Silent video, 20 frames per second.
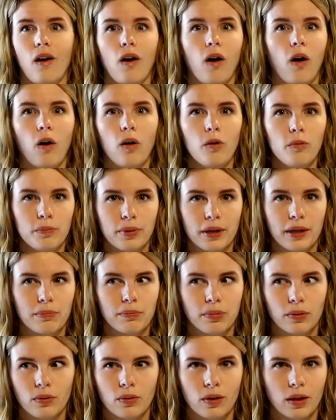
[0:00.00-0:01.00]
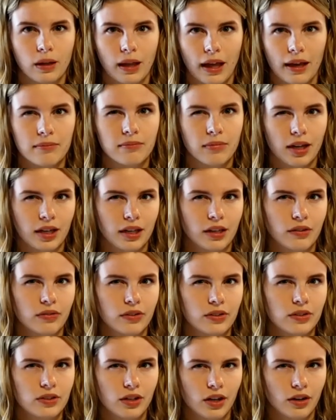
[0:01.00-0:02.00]
All people collect money
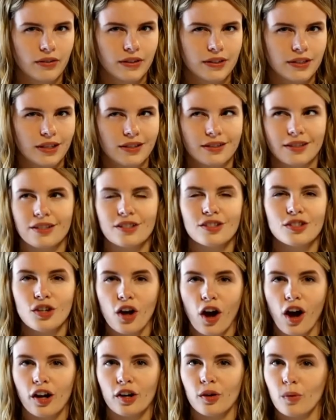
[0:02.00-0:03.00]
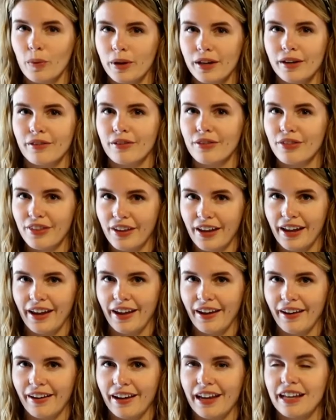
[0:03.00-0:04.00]
for services. It's not a weird thing.